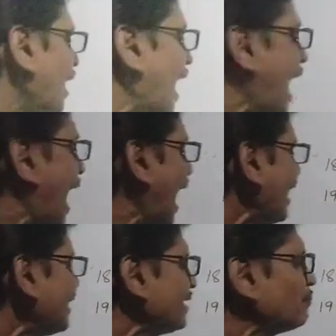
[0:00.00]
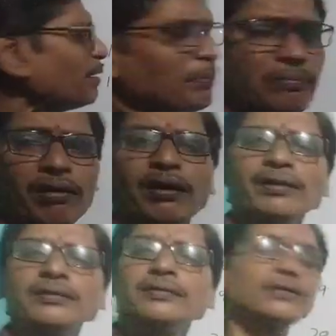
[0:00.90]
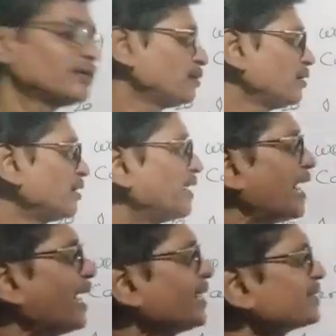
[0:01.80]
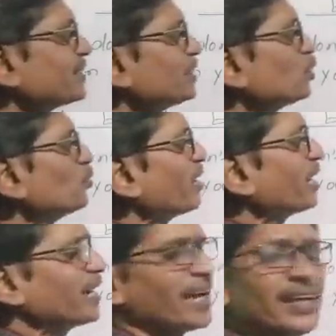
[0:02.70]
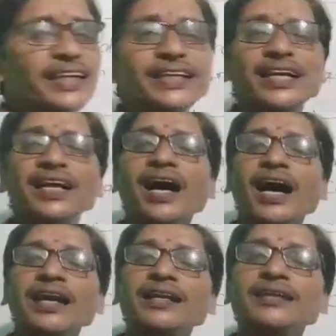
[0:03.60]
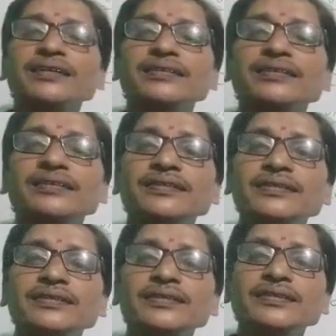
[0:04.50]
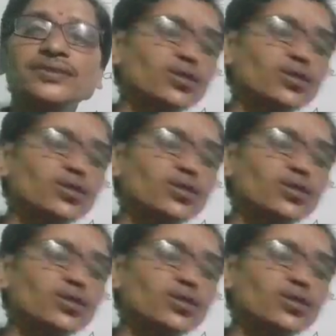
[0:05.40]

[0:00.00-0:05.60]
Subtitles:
I remember, dash you were a little girl. So,